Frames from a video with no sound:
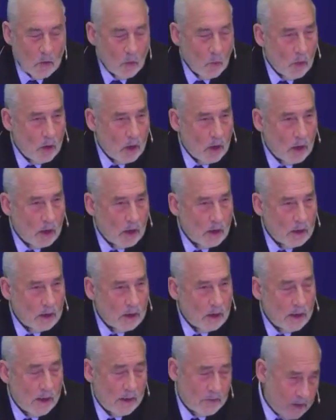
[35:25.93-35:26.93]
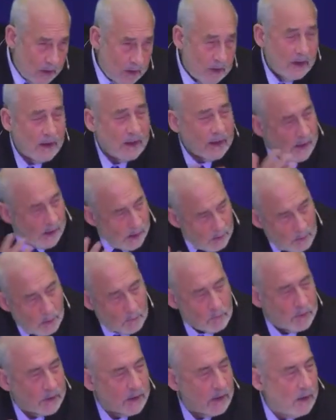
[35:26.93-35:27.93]
wa- and then it came
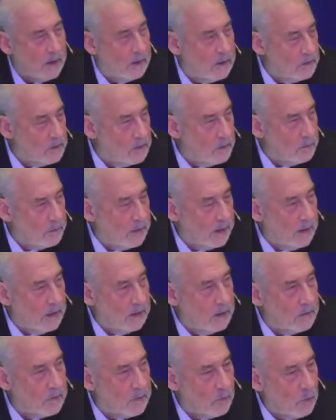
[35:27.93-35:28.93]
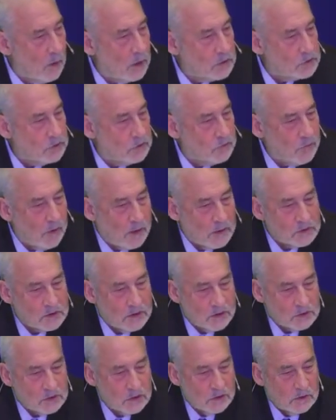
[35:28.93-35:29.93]
up again in the beginning of the Russian
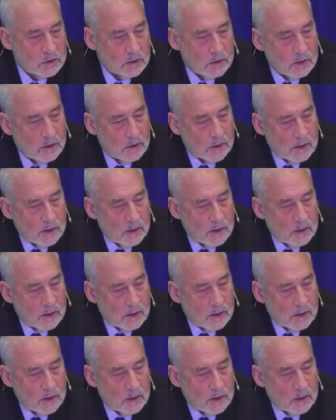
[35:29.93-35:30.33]
transition.